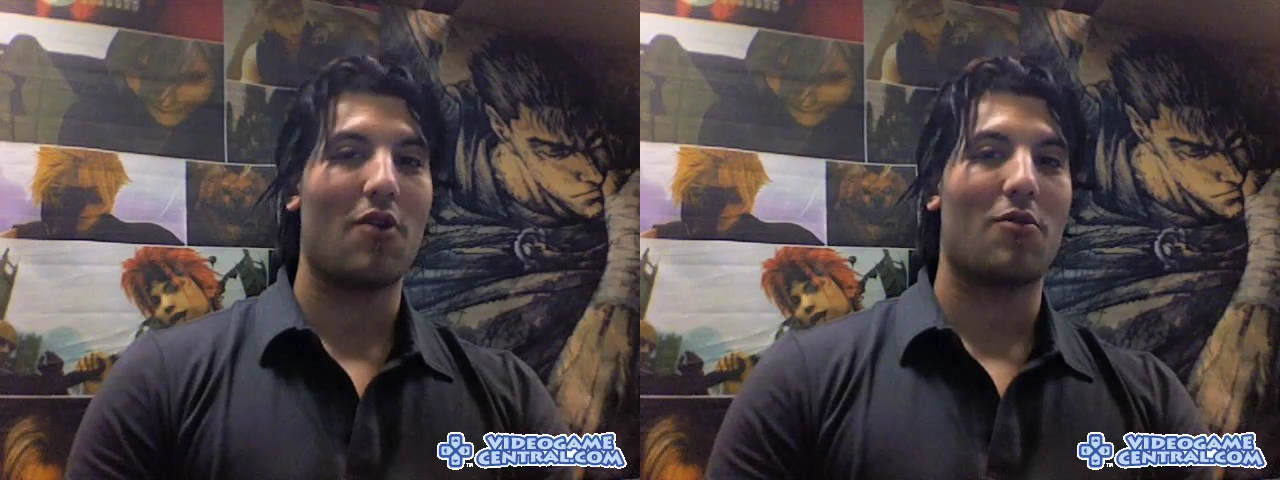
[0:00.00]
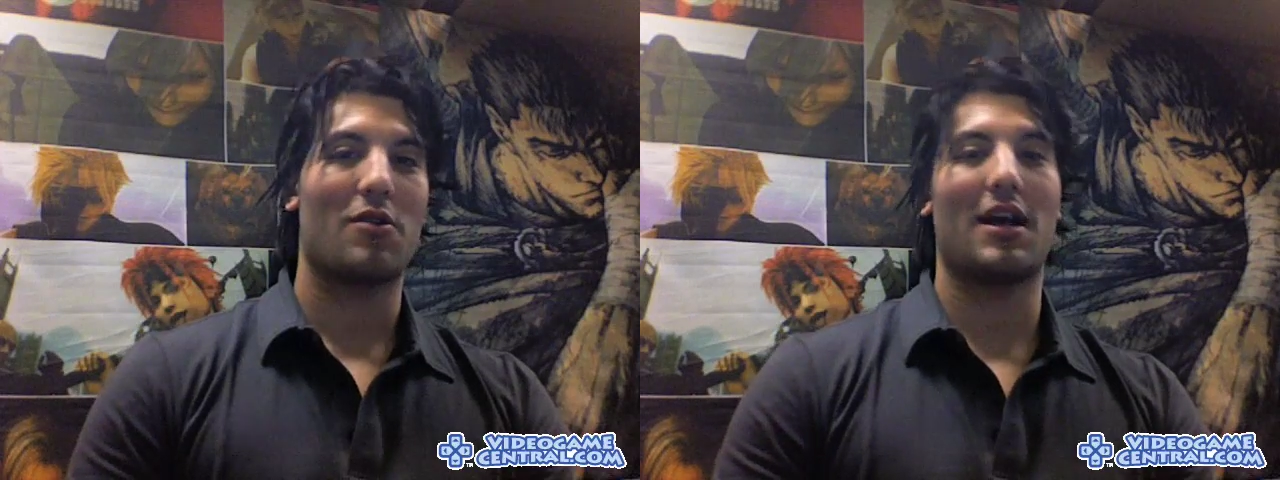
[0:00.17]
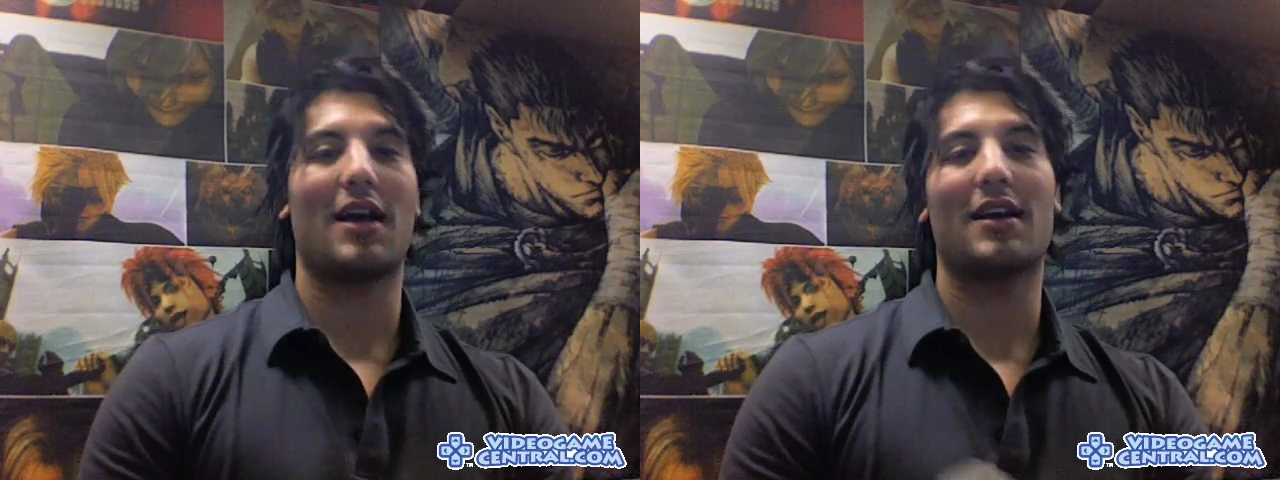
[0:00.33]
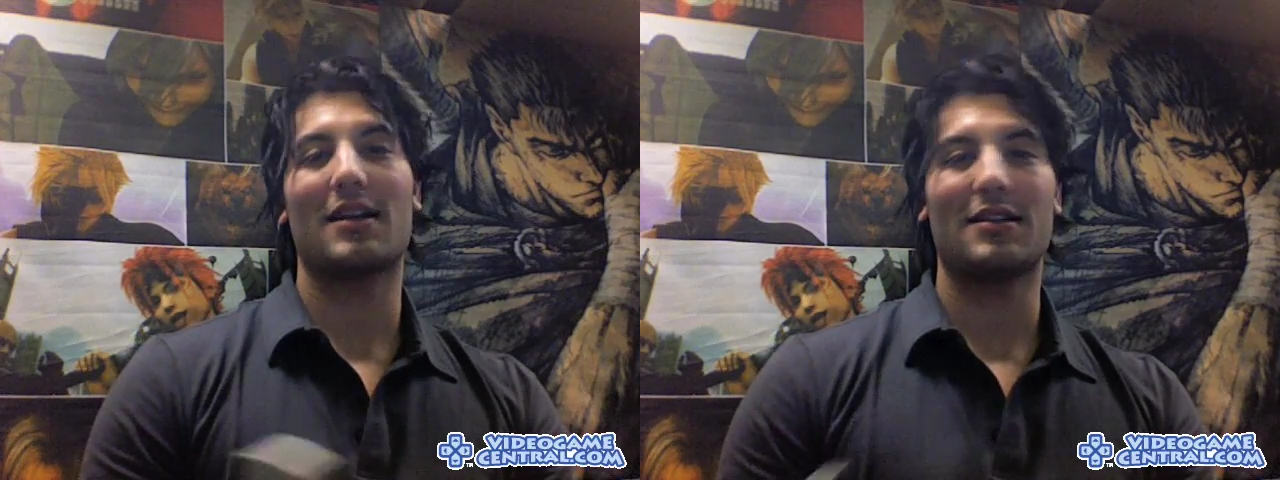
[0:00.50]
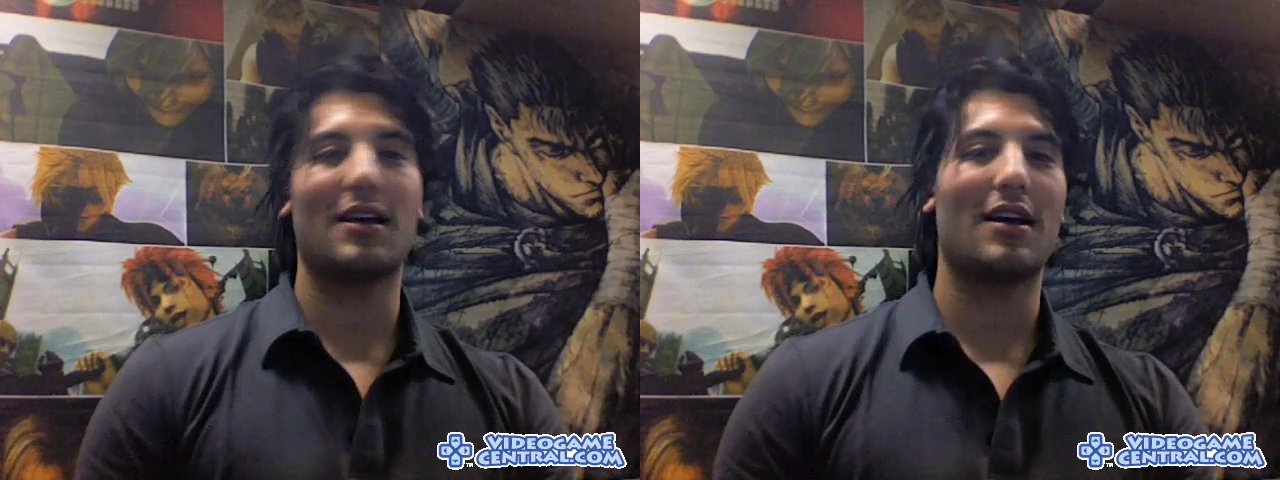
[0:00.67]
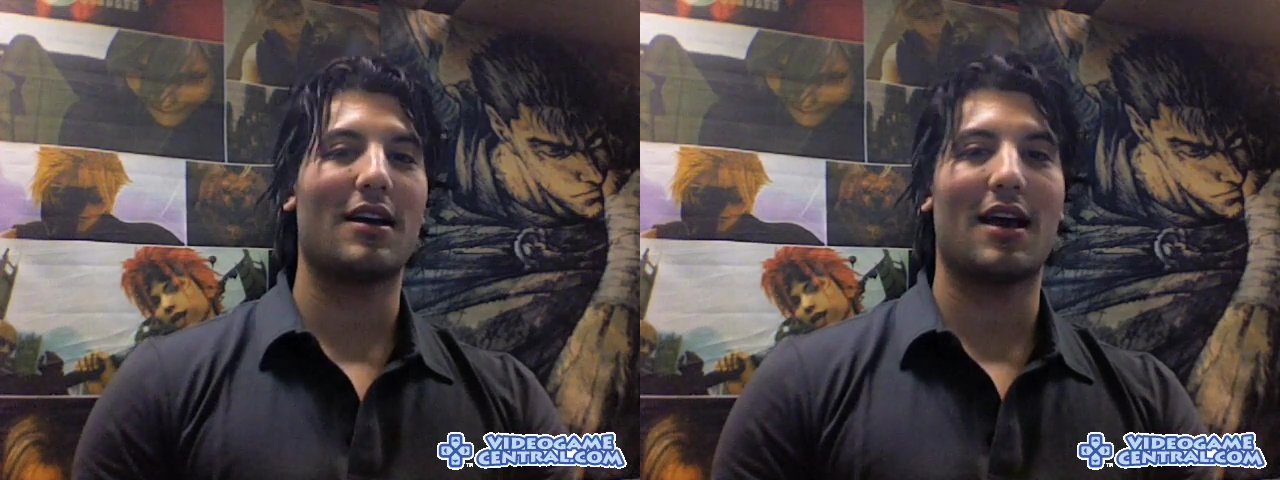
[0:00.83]
We're not going to
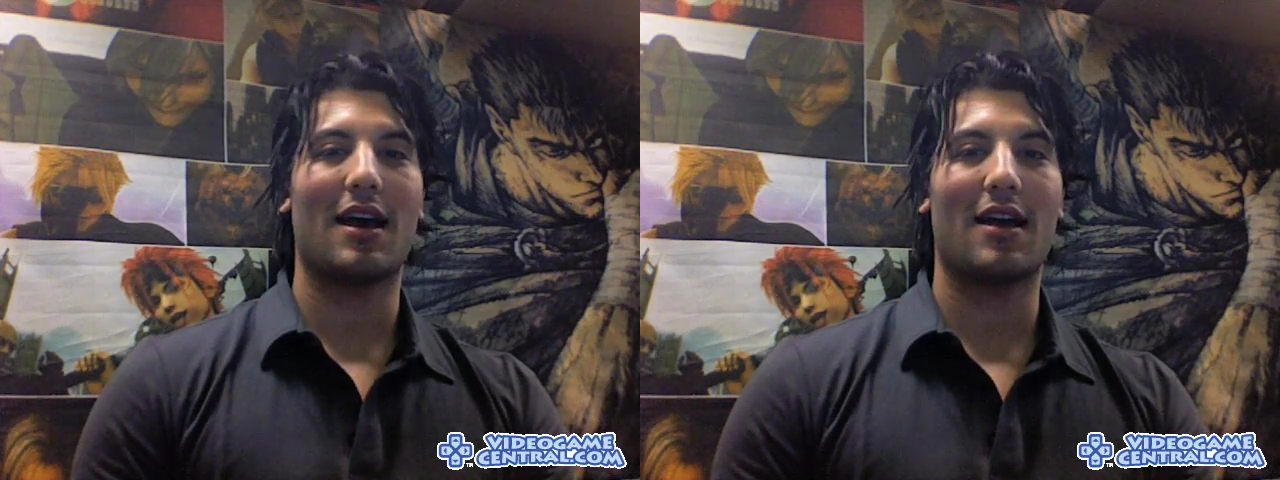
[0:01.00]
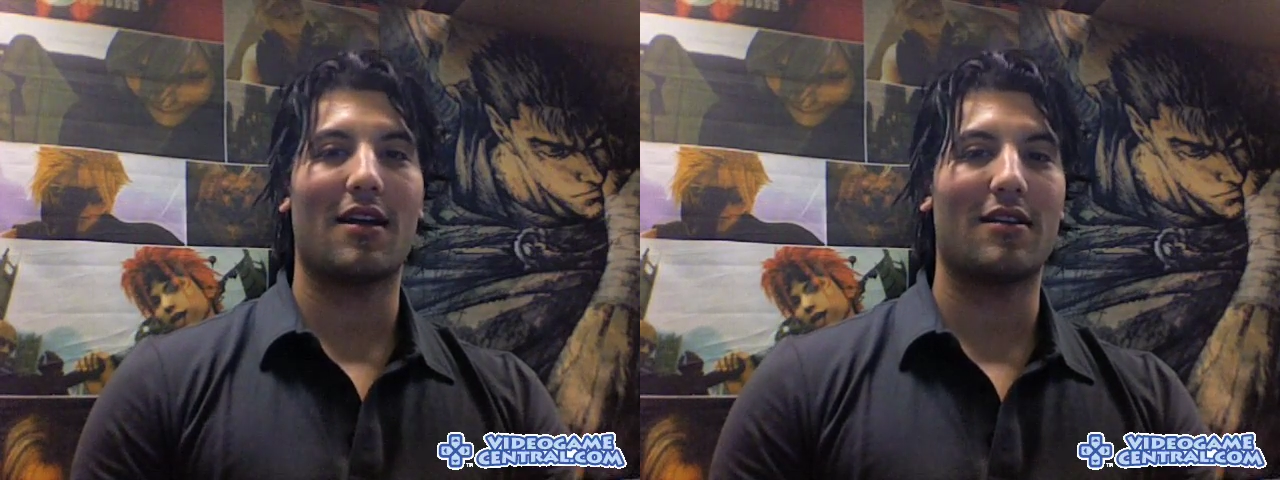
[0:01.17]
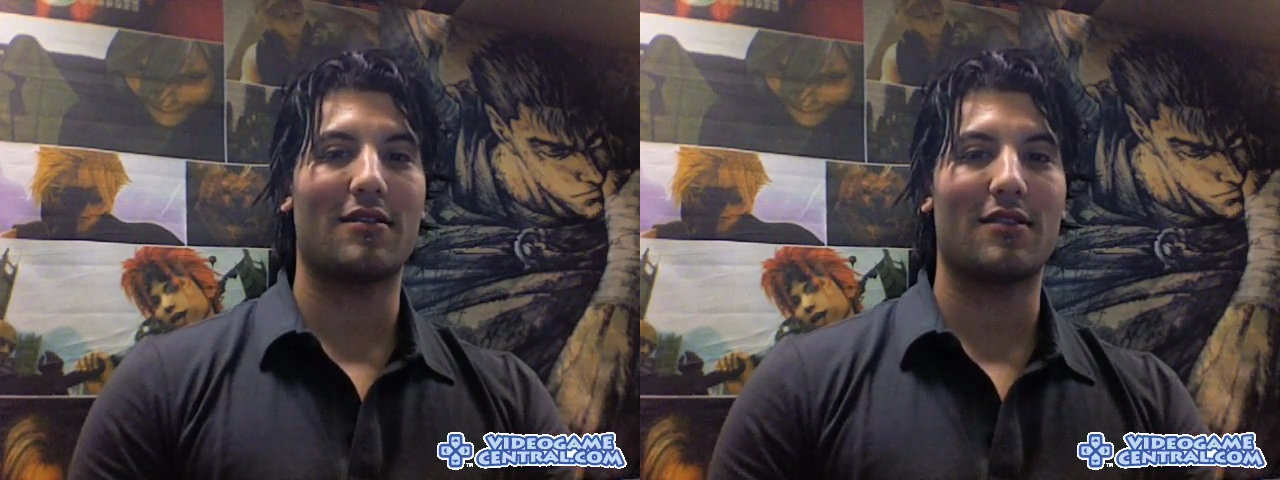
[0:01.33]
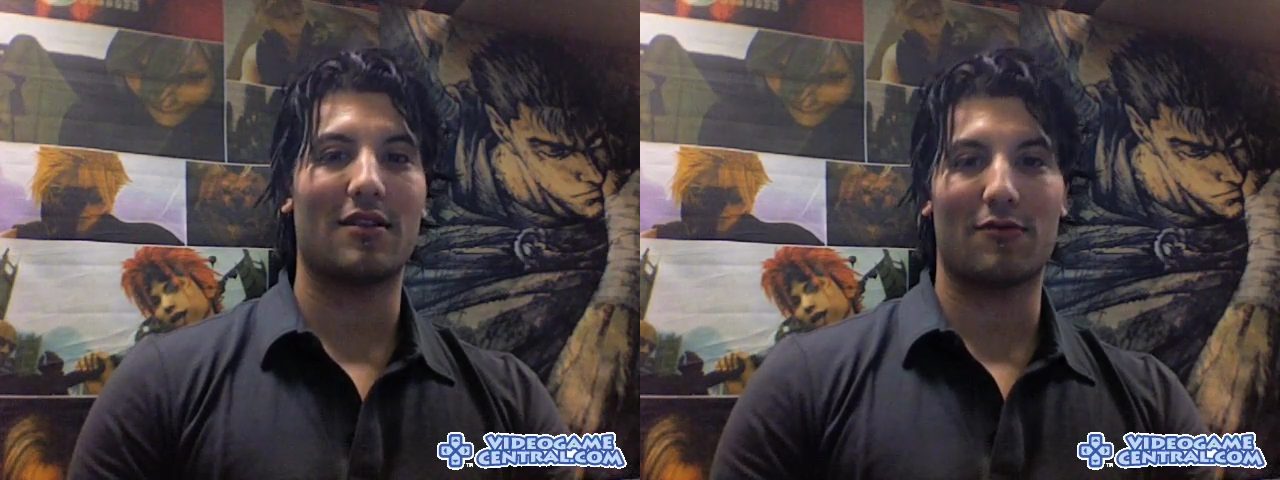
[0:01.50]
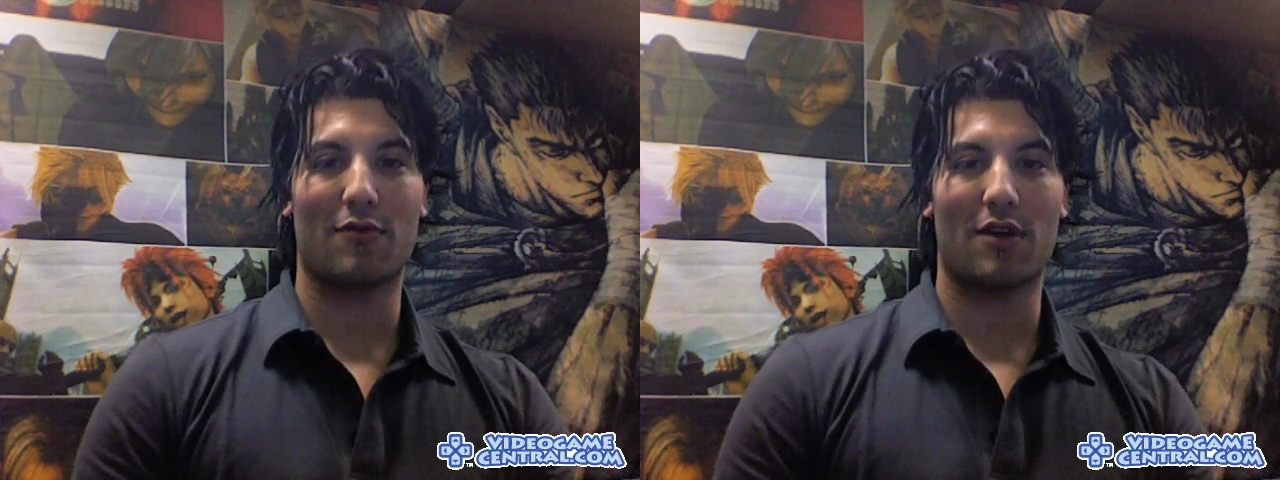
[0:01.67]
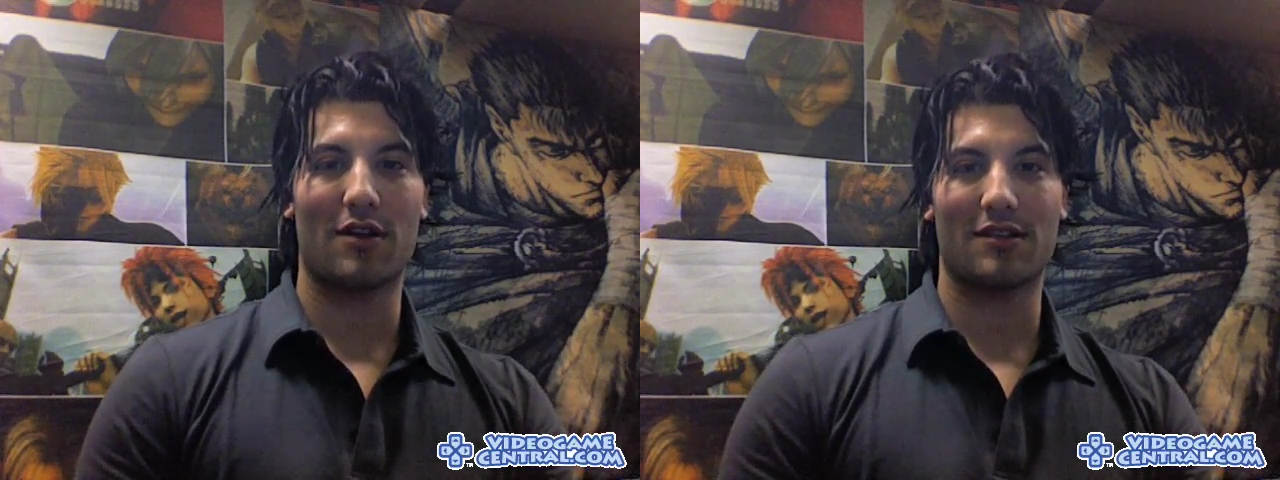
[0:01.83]
tell you how to
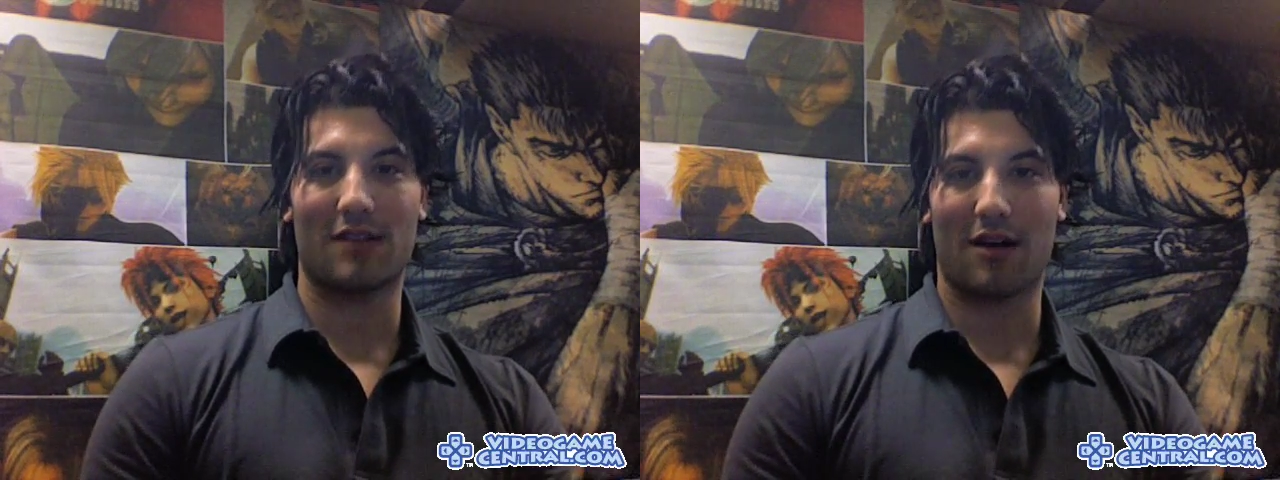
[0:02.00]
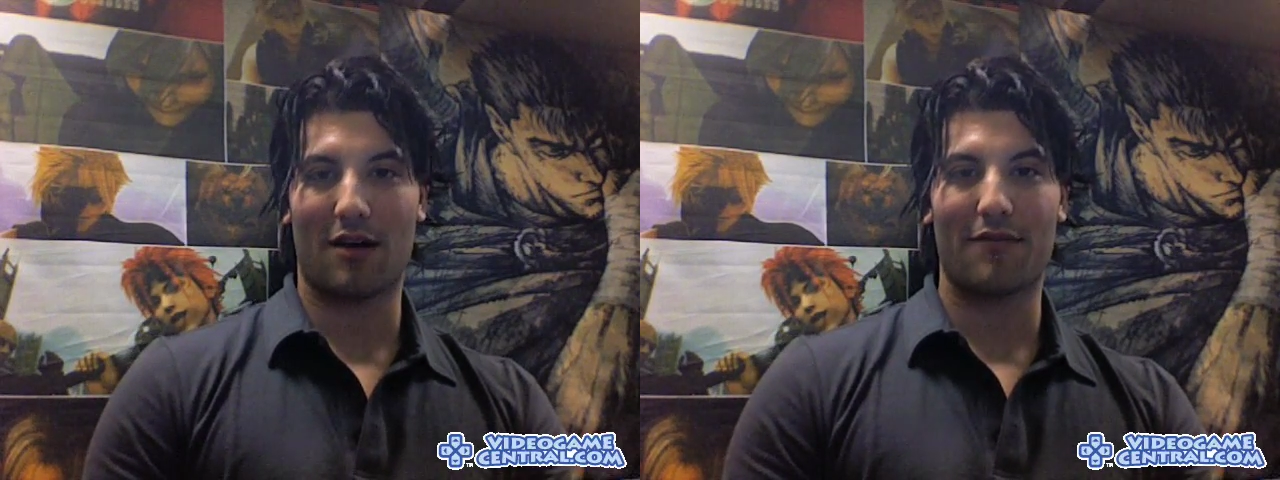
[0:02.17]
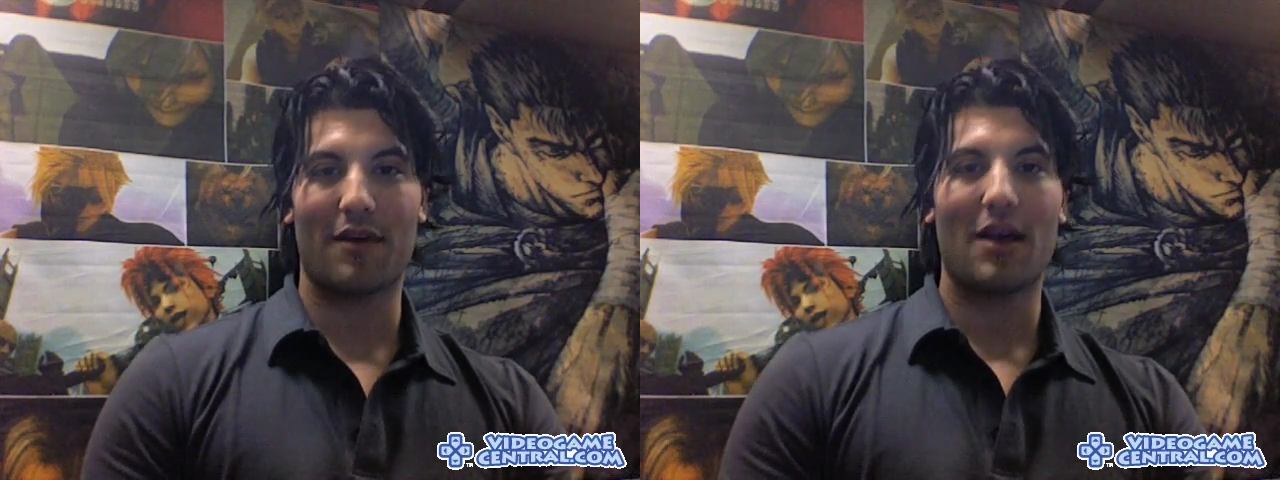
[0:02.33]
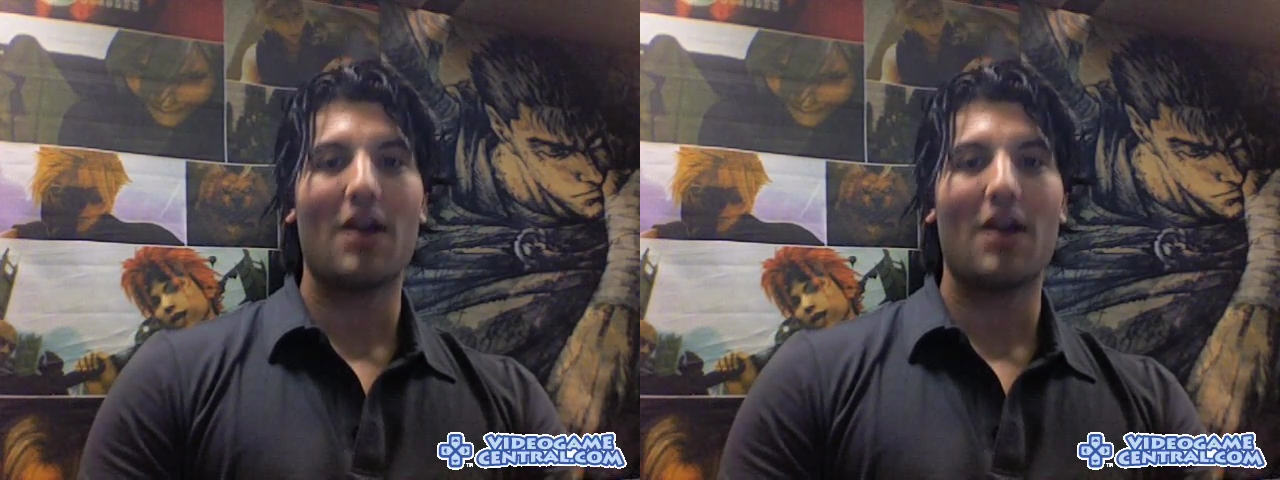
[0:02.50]
run stuff.